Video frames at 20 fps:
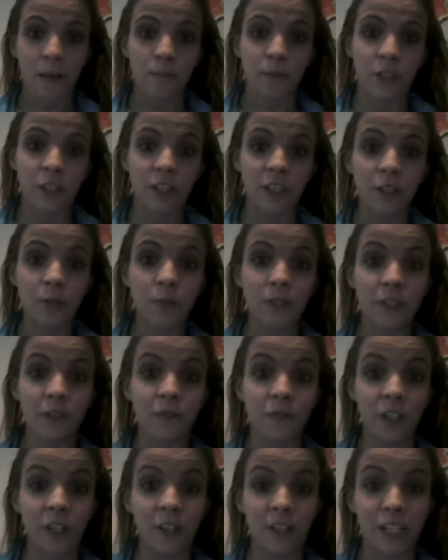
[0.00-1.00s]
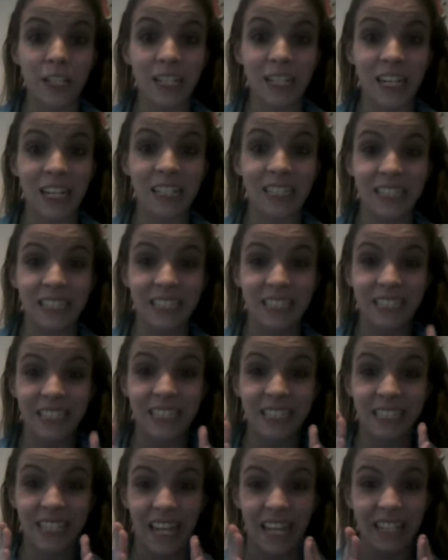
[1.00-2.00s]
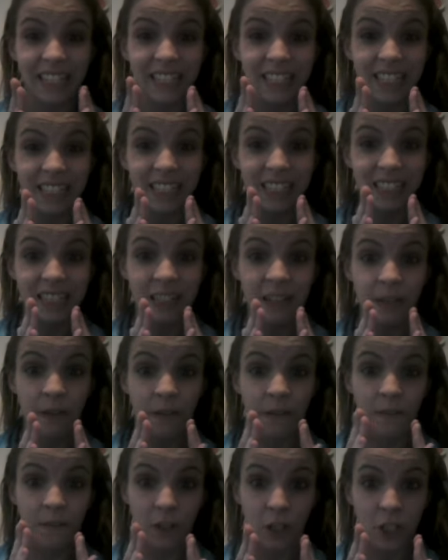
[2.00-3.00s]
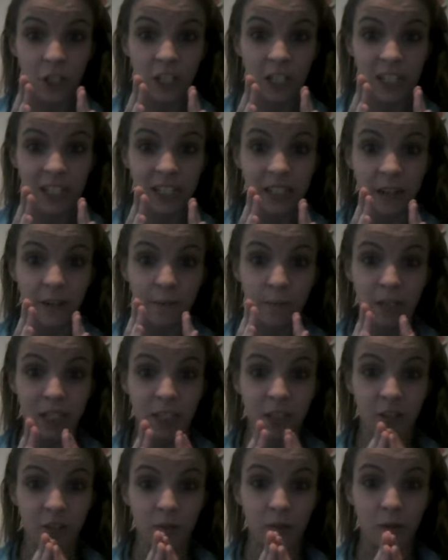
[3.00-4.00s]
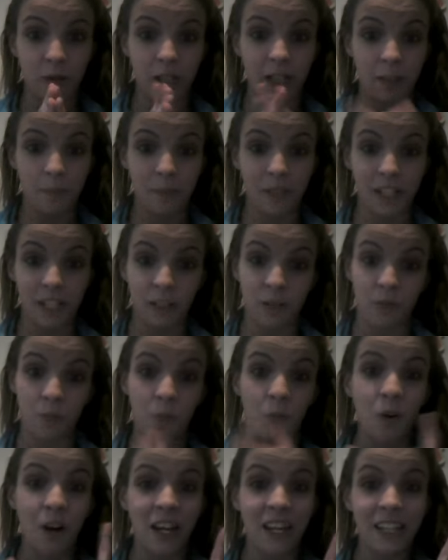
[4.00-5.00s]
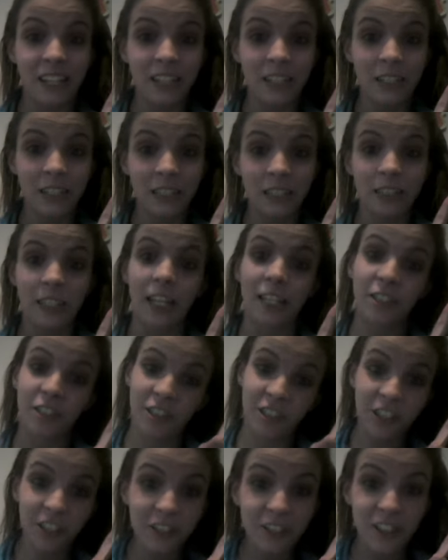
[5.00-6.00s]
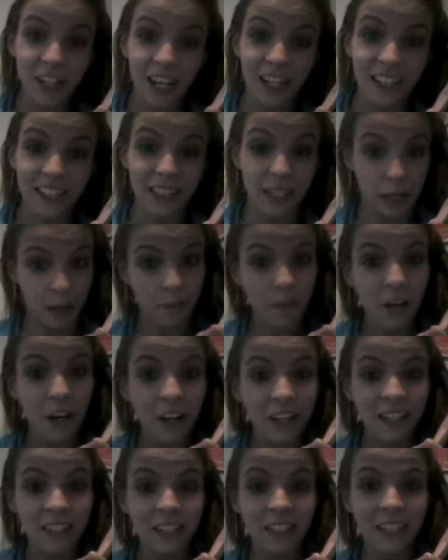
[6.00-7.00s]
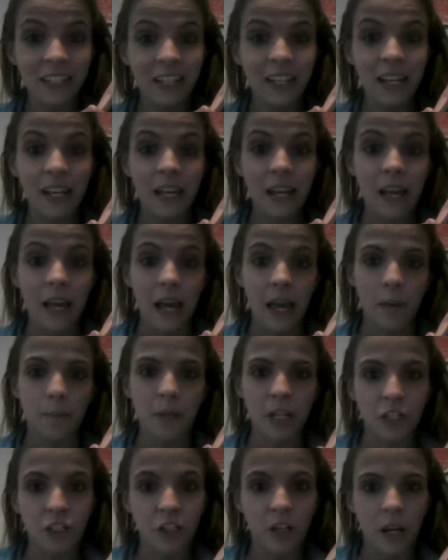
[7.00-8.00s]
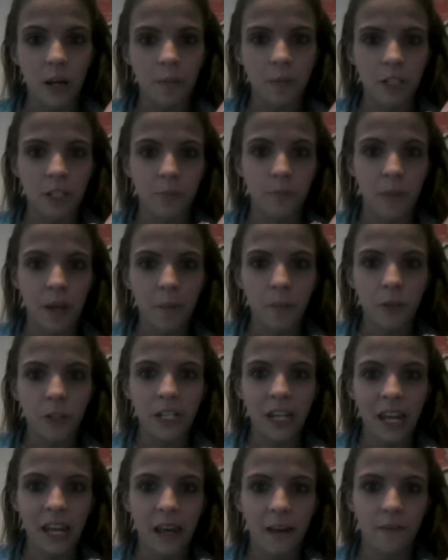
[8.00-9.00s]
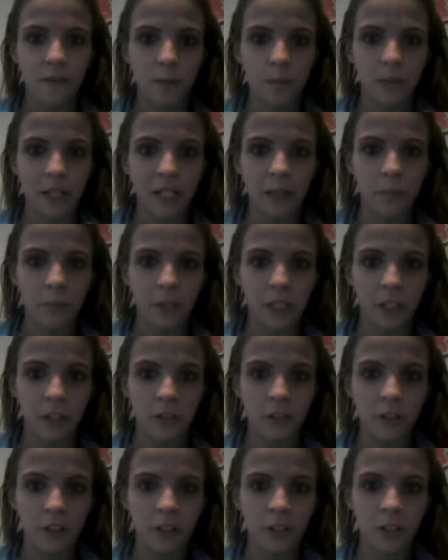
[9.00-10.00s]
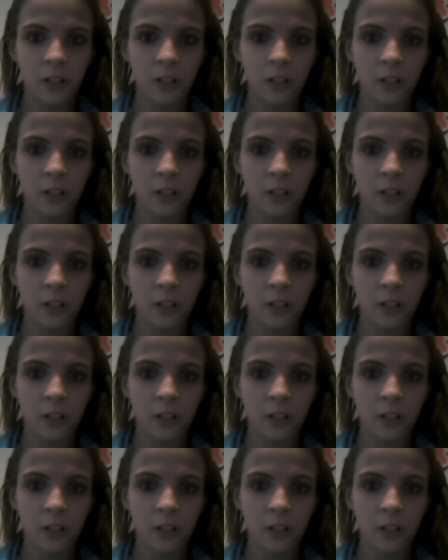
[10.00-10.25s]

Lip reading: So this was a very condensed version of my story because 1, that's 2, Jenna, come on. I'm not sure how much memory I have on my computer.